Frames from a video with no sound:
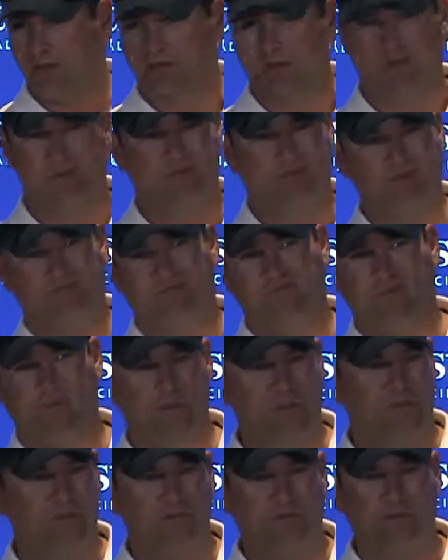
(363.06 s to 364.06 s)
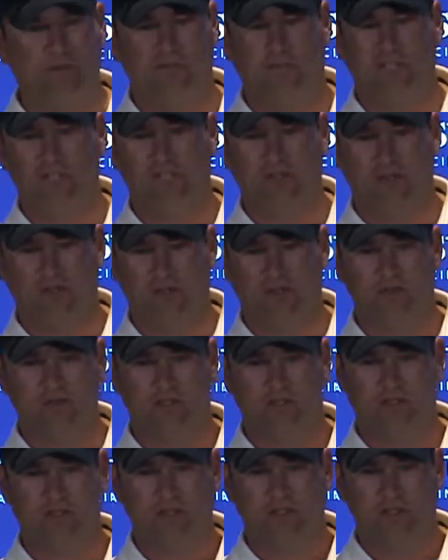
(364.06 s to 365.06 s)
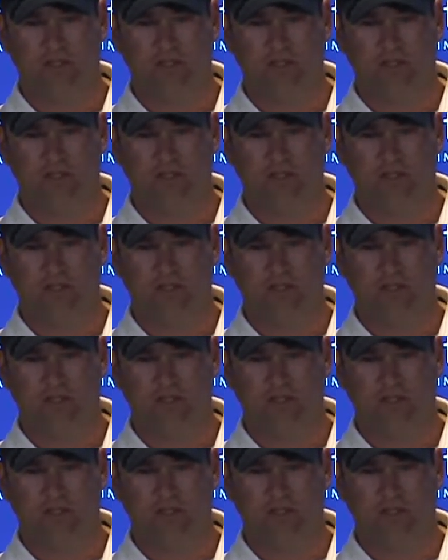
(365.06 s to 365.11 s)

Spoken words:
that's 14, 15 yards,